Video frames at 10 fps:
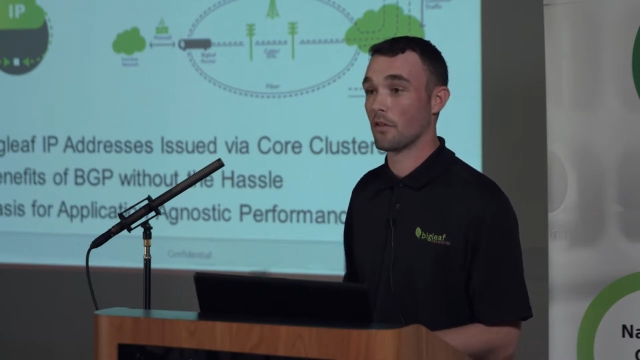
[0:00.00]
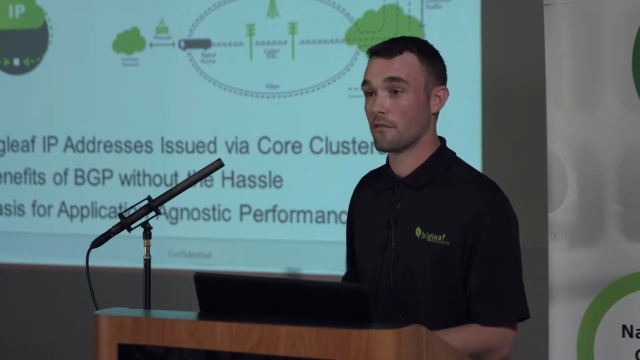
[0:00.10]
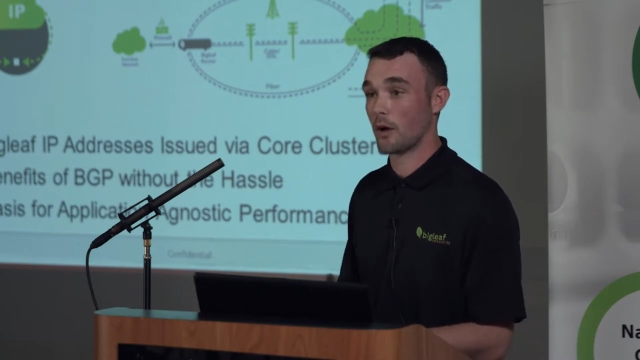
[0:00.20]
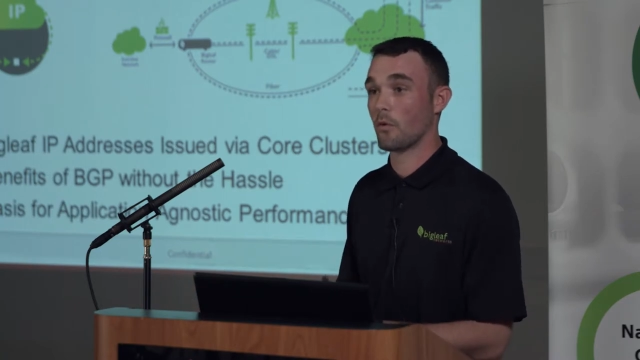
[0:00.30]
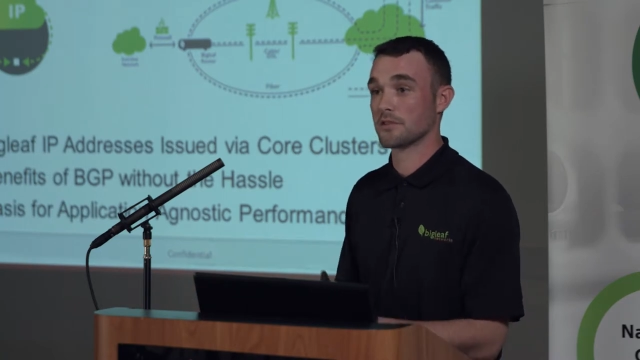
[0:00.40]
The
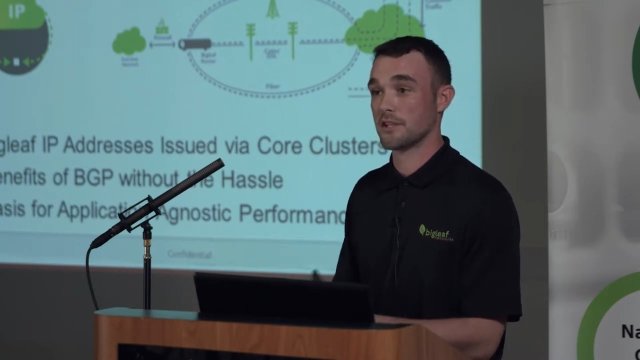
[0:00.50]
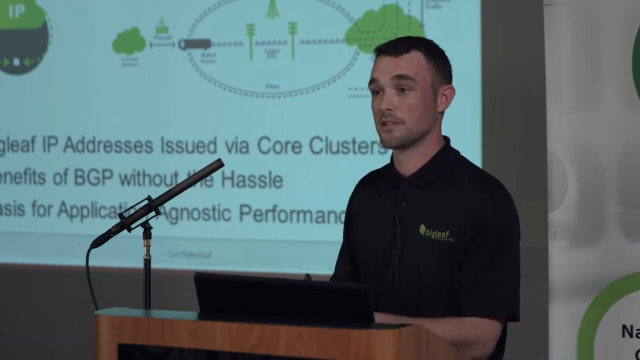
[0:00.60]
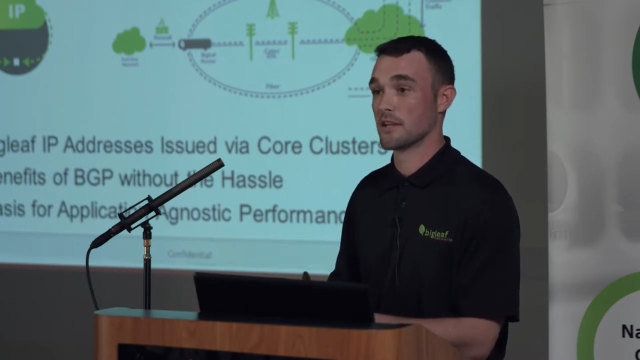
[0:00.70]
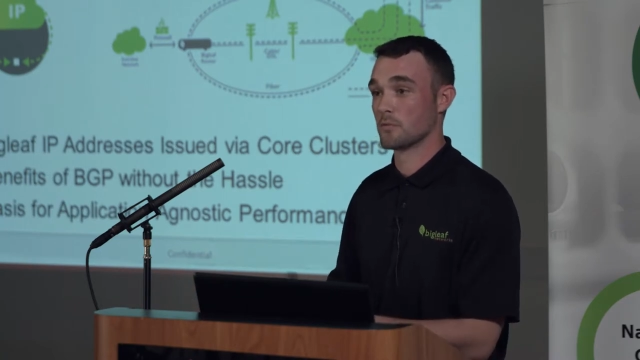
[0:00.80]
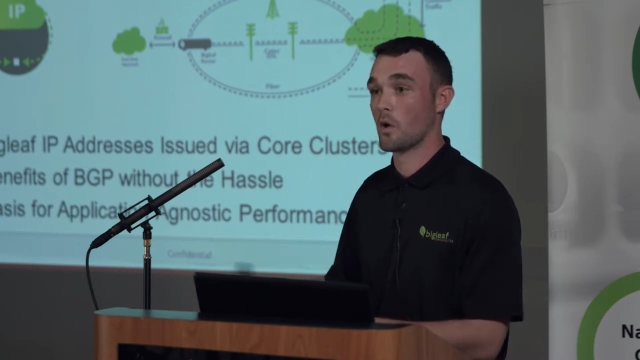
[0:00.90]
firewall sees
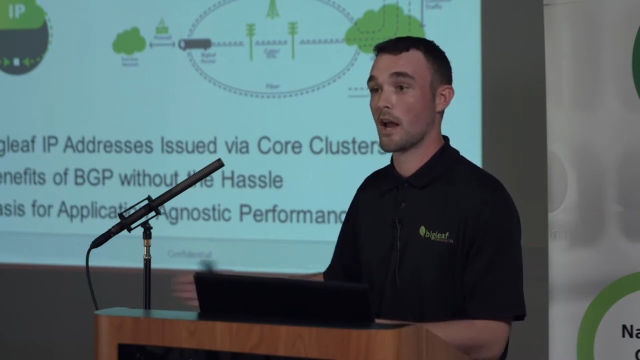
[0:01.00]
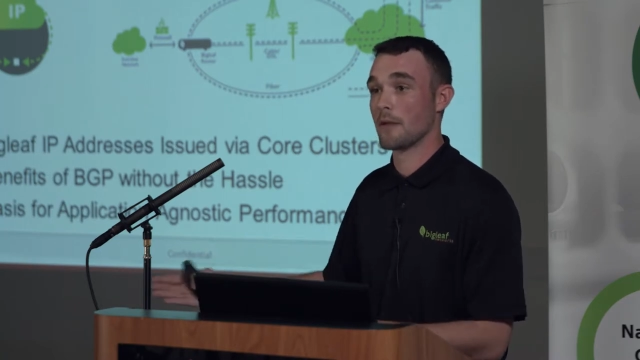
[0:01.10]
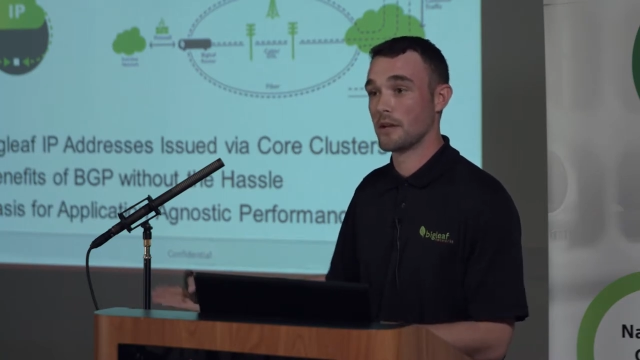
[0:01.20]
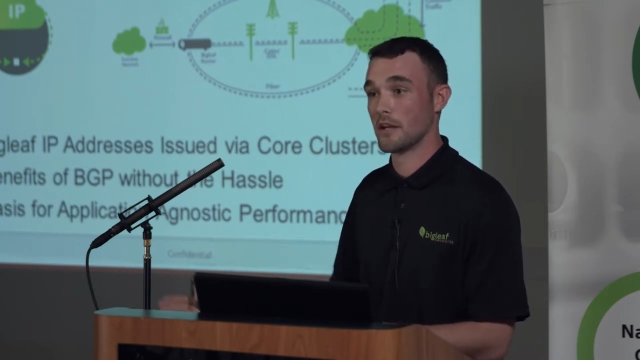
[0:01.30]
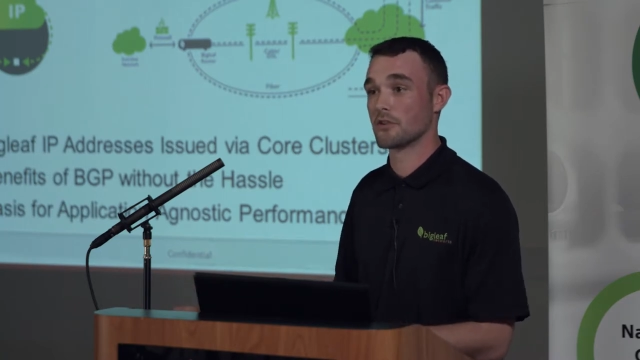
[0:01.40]
it as one
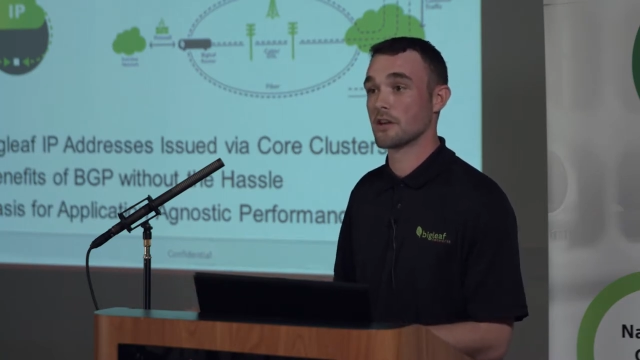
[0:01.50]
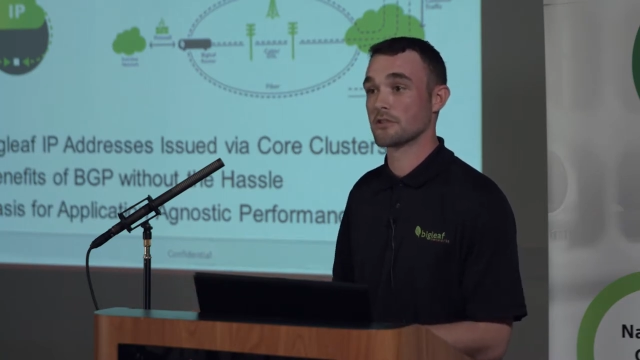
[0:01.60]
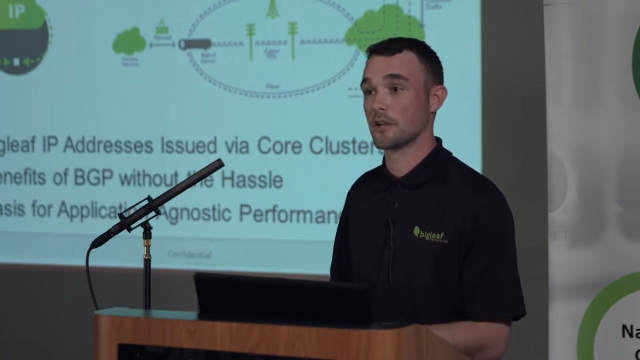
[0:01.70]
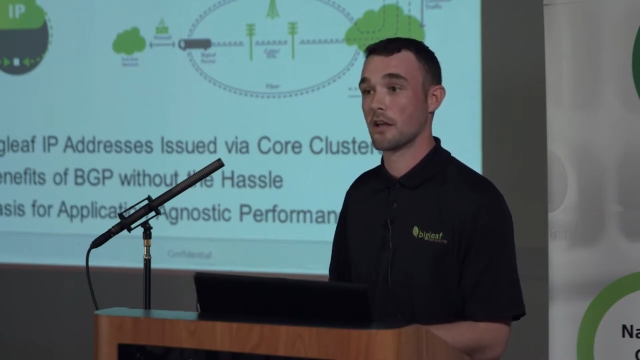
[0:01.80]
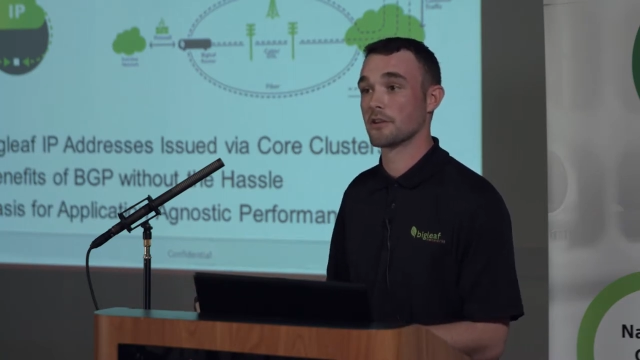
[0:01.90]
IP address
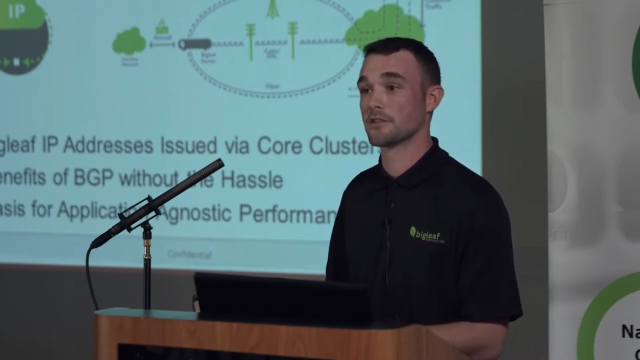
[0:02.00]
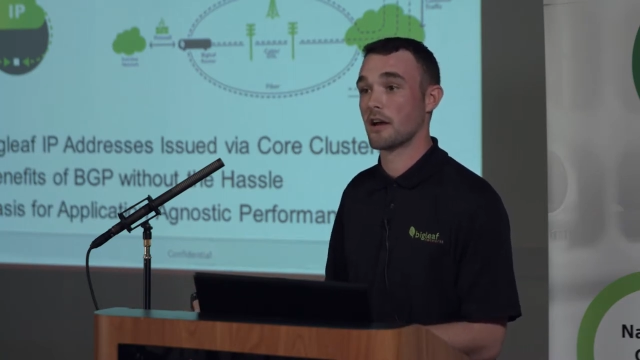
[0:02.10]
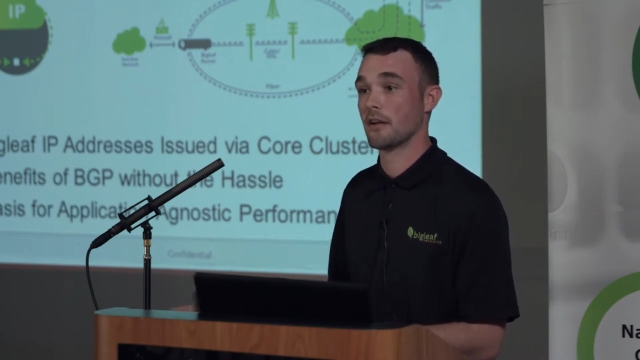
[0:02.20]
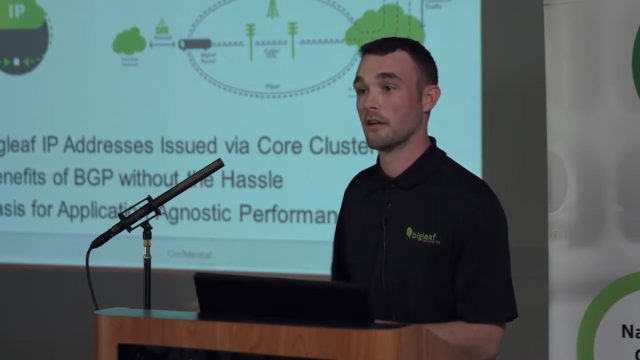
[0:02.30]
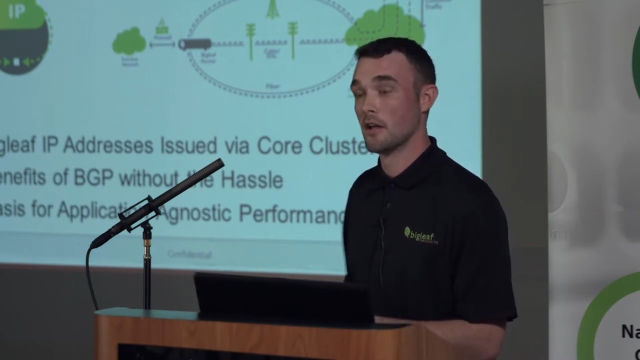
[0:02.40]
on the other
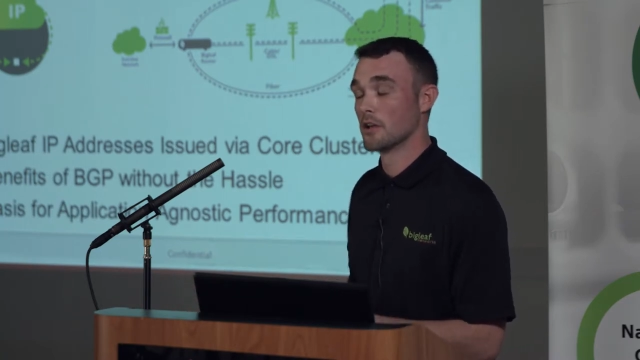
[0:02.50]
side.